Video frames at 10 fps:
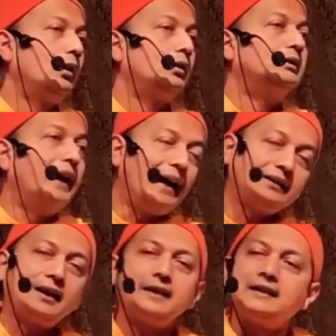
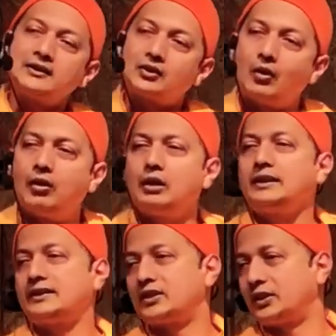That's all
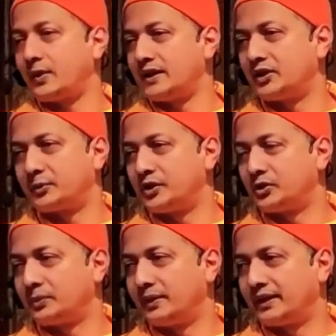that is required in
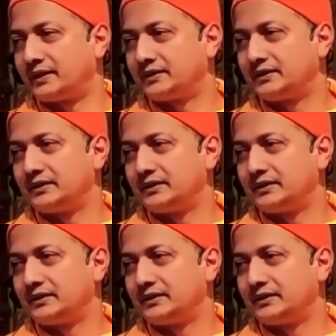spiritual path.